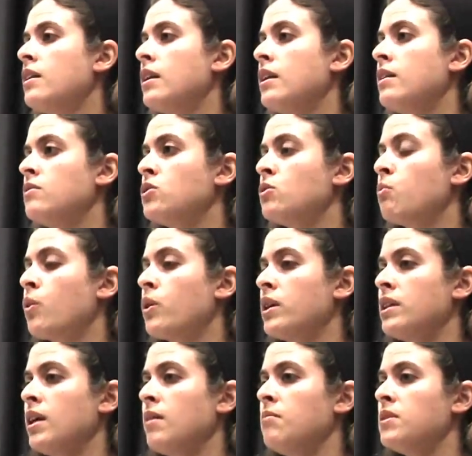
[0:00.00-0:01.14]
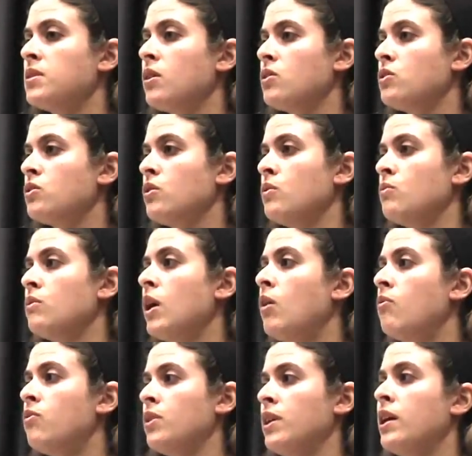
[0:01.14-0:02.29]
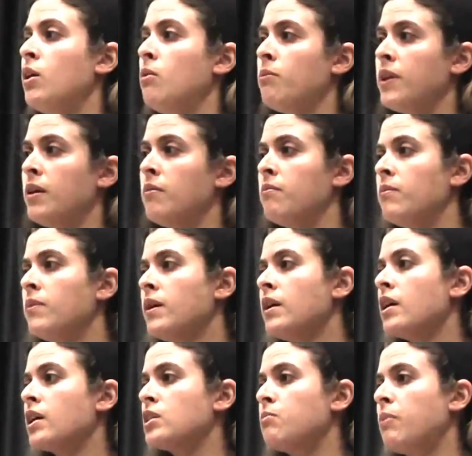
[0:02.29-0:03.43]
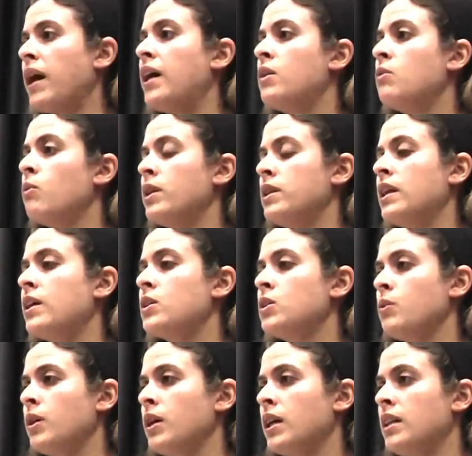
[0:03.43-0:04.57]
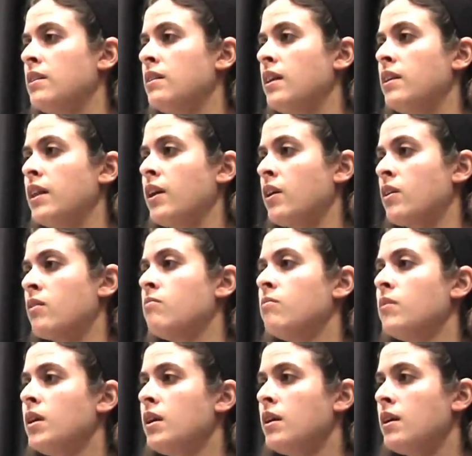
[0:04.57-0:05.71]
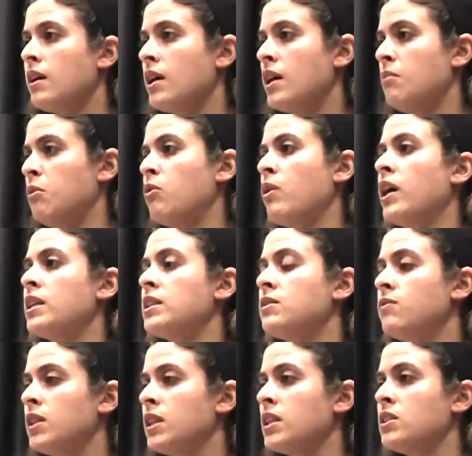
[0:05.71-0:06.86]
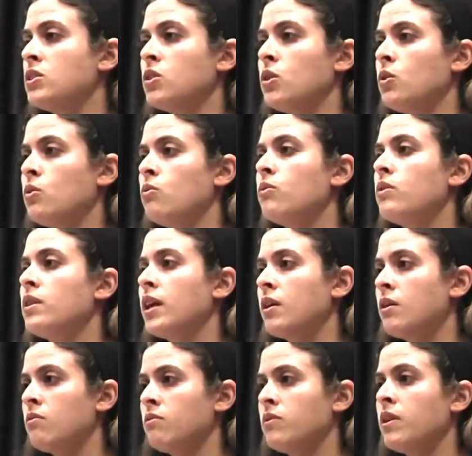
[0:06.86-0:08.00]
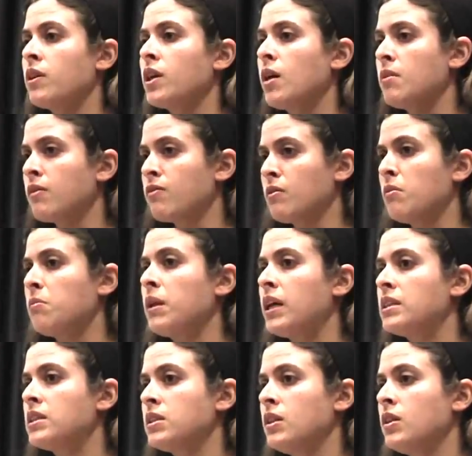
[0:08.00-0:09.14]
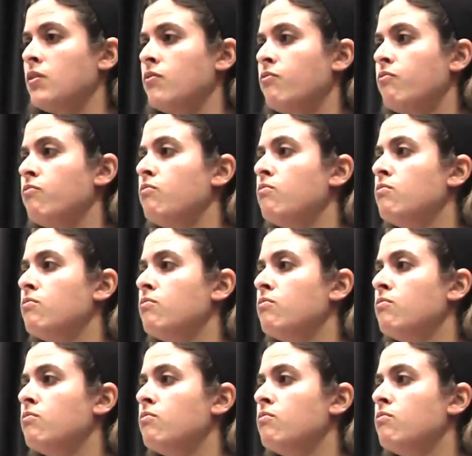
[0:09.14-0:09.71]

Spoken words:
that supporting them is also helpful to help them expand what they're doing. And they're animal rights vegan, so they're coming from a place of